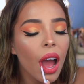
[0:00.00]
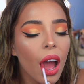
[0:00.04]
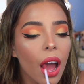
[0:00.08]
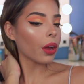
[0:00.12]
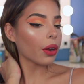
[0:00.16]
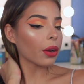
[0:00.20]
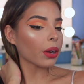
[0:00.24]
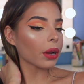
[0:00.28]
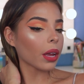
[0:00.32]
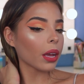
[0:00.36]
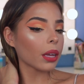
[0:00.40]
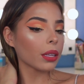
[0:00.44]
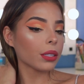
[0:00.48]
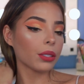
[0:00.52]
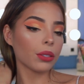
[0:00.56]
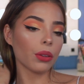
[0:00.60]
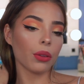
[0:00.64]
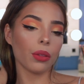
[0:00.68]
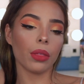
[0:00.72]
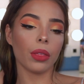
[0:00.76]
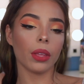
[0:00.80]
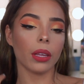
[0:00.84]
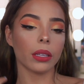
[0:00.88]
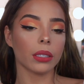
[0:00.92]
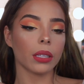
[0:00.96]
Alright guys, so
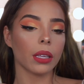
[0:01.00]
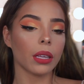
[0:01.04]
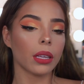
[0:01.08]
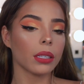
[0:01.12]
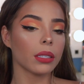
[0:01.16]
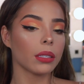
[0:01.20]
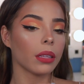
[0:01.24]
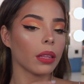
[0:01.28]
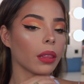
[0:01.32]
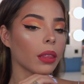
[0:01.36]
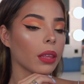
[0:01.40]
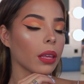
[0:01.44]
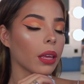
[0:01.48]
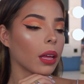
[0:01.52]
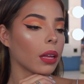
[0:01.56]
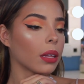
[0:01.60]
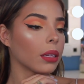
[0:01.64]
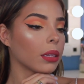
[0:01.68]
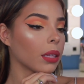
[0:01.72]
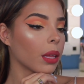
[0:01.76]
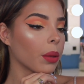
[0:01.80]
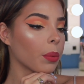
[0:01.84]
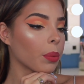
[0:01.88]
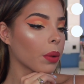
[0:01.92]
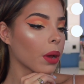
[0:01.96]
this is the
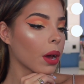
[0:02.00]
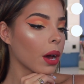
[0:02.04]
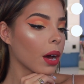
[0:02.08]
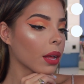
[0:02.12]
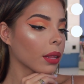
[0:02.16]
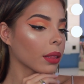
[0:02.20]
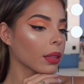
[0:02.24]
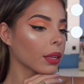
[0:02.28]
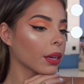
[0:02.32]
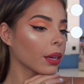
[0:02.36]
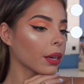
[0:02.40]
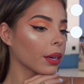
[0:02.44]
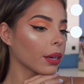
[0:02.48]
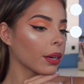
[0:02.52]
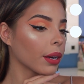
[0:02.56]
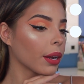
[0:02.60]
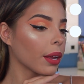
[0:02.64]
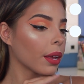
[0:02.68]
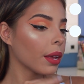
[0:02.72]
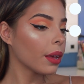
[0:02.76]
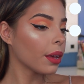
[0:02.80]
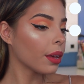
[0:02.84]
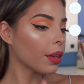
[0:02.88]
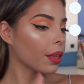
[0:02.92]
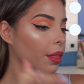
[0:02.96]
lip color,
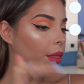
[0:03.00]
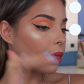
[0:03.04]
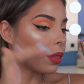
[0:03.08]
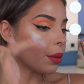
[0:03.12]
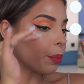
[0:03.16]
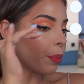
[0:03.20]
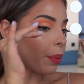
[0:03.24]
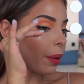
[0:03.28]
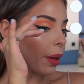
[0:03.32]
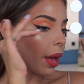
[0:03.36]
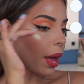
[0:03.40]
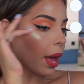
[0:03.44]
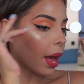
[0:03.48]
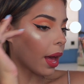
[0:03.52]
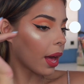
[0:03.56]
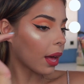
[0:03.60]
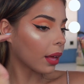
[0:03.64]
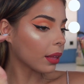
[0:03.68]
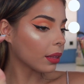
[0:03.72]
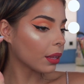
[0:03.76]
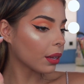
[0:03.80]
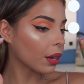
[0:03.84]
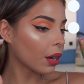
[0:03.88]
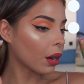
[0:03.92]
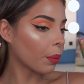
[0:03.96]
the
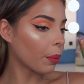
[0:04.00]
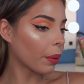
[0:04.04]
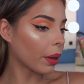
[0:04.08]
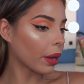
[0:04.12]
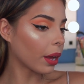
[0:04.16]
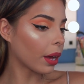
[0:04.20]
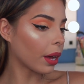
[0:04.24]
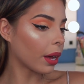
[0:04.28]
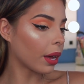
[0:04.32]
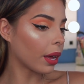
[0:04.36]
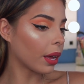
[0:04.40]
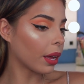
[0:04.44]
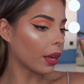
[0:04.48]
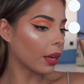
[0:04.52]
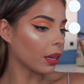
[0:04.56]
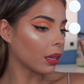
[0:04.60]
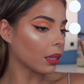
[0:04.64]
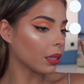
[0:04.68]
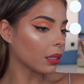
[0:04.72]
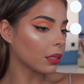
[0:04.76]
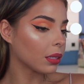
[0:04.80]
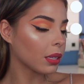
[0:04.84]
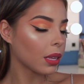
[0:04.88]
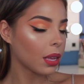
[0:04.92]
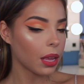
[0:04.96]
palette on my
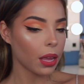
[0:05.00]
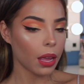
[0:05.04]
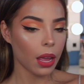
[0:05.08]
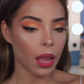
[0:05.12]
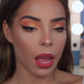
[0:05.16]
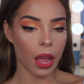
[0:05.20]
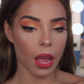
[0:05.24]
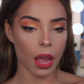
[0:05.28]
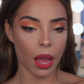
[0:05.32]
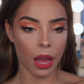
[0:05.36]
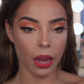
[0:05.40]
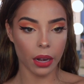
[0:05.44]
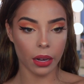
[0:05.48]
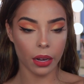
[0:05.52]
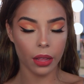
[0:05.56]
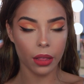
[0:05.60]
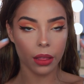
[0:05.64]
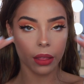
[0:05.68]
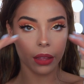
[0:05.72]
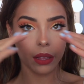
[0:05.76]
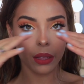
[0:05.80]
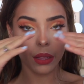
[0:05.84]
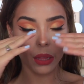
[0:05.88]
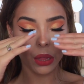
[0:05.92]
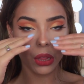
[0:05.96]
eyes, and
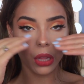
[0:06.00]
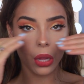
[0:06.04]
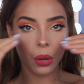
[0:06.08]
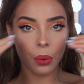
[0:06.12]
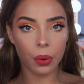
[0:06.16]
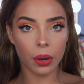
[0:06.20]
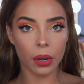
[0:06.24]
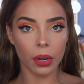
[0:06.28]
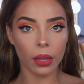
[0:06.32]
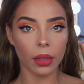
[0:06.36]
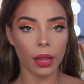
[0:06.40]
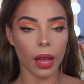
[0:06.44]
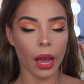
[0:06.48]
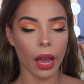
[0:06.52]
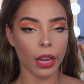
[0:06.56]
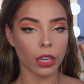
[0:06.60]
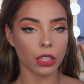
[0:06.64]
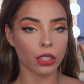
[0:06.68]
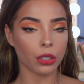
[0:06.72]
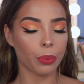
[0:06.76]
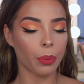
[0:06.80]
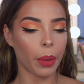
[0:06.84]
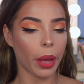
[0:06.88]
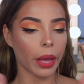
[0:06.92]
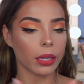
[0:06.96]
the lower
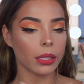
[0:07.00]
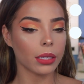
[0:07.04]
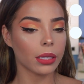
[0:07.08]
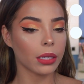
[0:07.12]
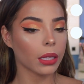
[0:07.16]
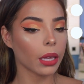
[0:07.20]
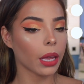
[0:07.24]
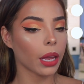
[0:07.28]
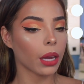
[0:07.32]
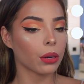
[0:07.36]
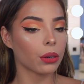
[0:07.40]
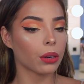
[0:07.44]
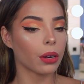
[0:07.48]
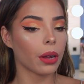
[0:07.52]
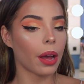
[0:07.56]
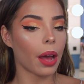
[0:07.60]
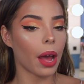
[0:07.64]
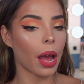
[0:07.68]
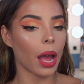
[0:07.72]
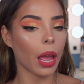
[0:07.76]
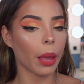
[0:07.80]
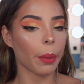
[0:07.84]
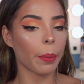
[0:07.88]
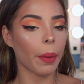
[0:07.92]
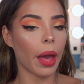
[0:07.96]
lash mascara.
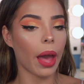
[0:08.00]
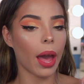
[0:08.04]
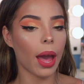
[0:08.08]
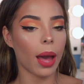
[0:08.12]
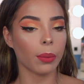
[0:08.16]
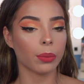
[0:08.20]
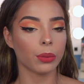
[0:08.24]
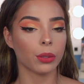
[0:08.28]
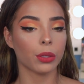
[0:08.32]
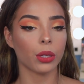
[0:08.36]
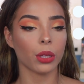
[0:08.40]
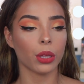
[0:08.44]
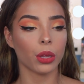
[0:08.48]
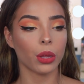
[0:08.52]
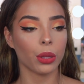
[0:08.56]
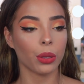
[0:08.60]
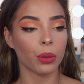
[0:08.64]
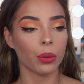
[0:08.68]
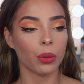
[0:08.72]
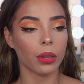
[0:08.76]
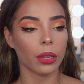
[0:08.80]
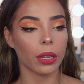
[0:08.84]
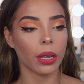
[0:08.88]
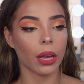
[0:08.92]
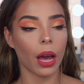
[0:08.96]
I am
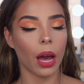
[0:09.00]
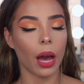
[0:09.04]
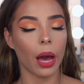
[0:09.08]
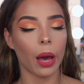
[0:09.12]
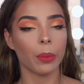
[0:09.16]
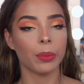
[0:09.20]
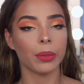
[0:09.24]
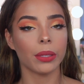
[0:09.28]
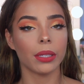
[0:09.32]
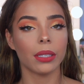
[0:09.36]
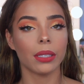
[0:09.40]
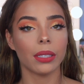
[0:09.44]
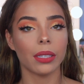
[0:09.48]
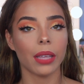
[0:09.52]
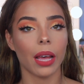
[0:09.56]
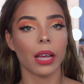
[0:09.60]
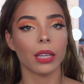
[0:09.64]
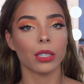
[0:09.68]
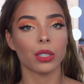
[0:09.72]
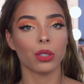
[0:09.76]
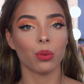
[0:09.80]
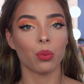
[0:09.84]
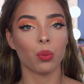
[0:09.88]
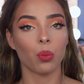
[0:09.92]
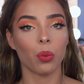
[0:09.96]
absolutely
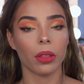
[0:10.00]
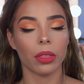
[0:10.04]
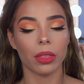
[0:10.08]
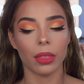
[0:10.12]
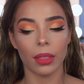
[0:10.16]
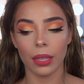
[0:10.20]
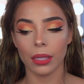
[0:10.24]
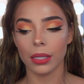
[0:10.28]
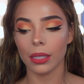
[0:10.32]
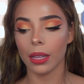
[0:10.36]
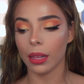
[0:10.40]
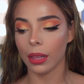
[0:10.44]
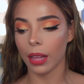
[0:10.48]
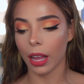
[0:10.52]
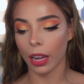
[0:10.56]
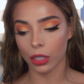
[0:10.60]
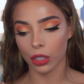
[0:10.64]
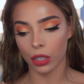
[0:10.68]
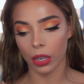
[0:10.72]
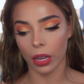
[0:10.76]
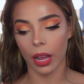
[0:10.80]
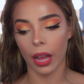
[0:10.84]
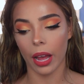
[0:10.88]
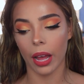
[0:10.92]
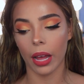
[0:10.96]
obsessed with this
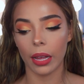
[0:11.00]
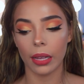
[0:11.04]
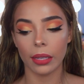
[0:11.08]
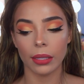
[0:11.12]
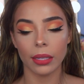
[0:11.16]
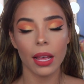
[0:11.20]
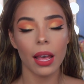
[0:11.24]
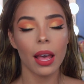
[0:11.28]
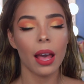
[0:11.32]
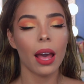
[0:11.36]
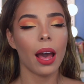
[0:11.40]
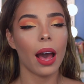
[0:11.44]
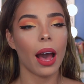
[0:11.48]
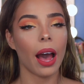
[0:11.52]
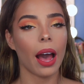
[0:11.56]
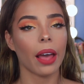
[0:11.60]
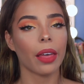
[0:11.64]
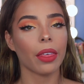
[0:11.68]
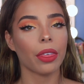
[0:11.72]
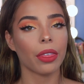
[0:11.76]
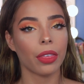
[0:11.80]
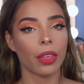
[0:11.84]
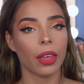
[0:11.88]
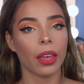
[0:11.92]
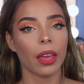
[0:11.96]
collection, guys. I
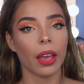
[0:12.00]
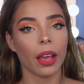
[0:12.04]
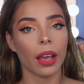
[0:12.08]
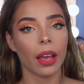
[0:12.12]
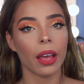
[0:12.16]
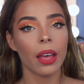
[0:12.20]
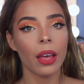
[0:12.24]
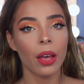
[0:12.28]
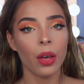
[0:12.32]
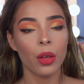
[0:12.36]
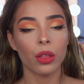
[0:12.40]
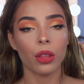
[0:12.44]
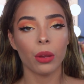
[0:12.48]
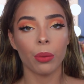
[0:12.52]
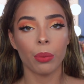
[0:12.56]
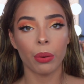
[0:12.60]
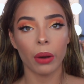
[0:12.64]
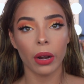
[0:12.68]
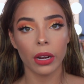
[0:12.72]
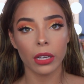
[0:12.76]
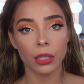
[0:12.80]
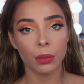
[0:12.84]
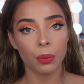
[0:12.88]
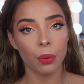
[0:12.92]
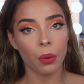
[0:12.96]
think the
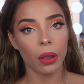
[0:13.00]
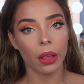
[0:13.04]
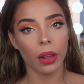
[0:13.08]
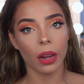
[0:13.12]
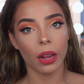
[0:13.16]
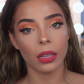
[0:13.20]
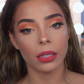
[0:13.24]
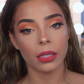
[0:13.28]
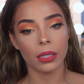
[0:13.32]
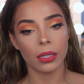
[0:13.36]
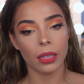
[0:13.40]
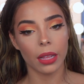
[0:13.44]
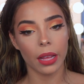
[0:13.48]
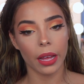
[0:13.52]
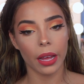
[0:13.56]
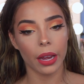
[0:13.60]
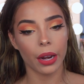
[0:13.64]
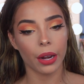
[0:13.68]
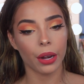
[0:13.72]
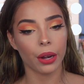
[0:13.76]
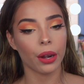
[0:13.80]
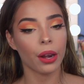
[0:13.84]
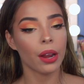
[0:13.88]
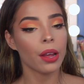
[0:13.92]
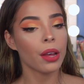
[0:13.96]
price point is
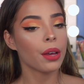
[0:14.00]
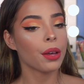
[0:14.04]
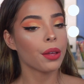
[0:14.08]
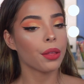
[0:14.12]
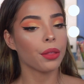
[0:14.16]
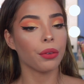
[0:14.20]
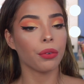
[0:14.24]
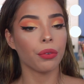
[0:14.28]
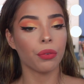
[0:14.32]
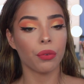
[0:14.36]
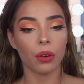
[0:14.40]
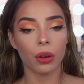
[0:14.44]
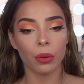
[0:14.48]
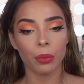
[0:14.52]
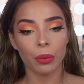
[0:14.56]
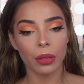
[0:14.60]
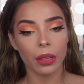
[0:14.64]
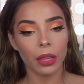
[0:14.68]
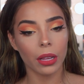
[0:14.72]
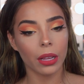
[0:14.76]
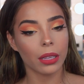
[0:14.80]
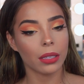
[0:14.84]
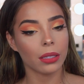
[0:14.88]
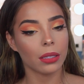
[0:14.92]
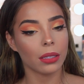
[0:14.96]
there, the
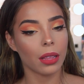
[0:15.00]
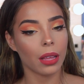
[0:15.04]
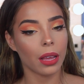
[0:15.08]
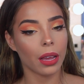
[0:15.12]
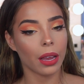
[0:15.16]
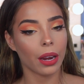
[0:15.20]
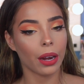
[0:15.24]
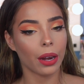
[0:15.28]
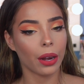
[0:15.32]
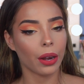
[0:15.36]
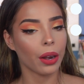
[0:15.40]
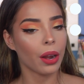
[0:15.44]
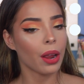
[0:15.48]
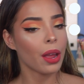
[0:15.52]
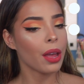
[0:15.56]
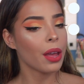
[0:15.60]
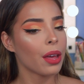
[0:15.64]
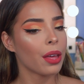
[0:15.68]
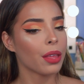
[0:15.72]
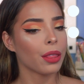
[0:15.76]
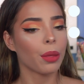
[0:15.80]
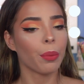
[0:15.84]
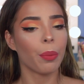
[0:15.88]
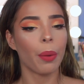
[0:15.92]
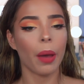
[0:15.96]
formula is there,
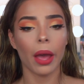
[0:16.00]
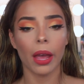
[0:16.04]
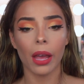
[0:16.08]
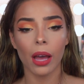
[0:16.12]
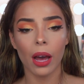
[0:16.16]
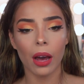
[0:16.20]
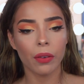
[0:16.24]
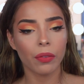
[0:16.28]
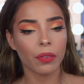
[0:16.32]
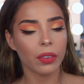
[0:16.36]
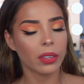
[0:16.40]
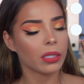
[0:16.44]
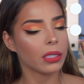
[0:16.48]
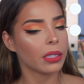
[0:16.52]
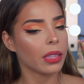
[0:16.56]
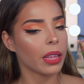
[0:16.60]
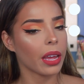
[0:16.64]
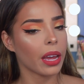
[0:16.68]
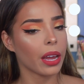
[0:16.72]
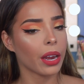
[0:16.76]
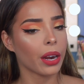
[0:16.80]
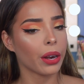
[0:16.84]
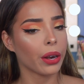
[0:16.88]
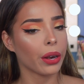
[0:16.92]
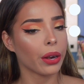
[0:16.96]
the payoff is
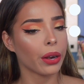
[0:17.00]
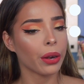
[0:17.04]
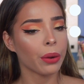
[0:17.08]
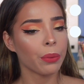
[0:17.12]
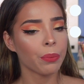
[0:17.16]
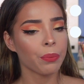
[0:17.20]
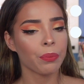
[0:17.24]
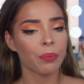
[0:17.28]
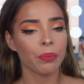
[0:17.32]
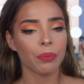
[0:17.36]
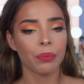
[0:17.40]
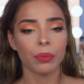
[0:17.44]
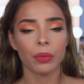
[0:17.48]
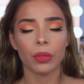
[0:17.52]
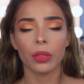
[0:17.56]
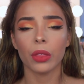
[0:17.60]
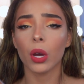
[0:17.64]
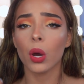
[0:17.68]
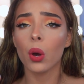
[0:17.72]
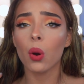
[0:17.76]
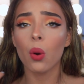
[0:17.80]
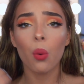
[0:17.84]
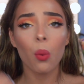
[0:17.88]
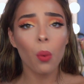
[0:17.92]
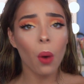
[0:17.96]
there, the
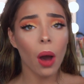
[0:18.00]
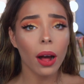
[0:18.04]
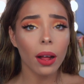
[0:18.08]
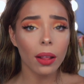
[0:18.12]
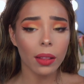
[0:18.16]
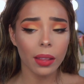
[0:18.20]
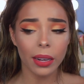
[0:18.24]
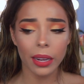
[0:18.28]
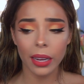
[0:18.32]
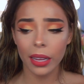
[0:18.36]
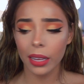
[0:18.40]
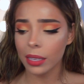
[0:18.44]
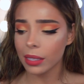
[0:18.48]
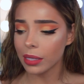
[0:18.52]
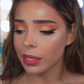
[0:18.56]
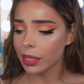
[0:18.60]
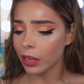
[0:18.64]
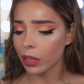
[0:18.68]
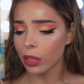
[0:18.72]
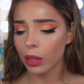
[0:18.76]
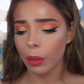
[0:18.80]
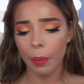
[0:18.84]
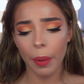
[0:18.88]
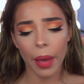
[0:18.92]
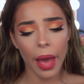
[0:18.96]
quality is there,
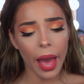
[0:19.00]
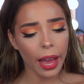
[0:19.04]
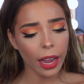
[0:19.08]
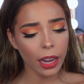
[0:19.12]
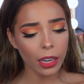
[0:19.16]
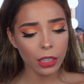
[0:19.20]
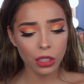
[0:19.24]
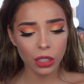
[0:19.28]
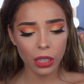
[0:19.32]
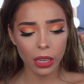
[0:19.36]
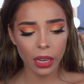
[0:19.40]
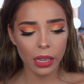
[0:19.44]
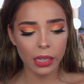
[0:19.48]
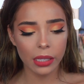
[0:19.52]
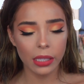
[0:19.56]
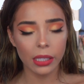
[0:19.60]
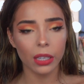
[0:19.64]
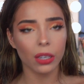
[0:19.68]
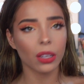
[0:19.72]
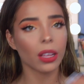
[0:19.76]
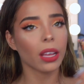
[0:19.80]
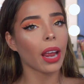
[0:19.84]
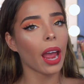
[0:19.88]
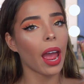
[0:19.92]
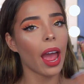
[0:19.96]
the packaging is there,
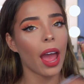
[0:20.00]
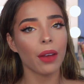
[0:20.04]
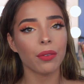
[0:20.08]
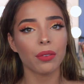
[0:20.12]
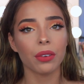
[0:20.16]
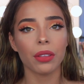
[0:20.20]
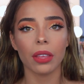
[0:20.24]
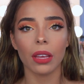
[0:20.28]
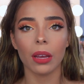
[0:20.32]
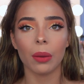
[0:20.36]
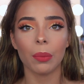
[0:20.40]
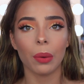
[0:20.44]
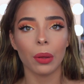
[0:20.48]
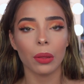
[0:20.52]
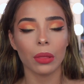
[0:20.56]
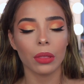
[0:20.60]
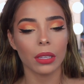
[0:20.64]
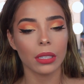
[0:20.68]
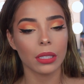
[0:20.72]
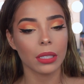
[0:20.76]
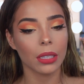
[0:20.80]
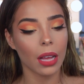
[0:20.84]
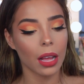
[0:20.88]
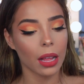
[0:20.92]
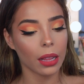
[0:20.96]
like everything about
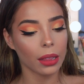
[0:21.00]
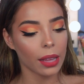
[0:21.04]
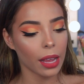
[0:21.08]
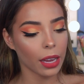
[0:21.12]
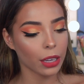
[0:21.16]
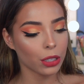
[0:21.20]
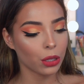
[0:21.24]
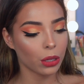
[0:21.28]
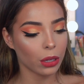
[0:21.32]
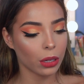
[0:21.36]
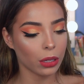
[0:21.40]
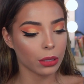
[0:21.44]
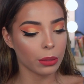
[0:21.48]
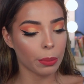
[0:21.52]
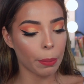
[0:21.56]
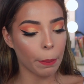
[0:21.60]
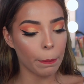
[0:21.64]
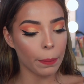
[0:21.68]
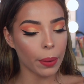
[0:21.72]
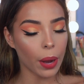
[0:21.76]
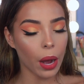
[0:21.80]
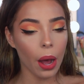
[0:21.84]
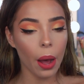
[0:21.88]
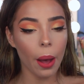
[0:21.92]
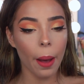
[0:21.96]
this collection is
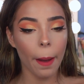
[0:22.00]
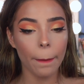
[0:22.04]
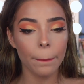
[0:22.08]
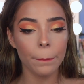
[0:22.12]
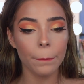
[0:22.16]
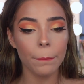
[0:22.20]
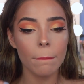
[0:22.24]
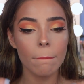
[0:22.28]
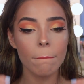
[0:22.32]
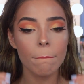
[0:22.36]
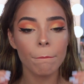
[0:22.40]
bomb.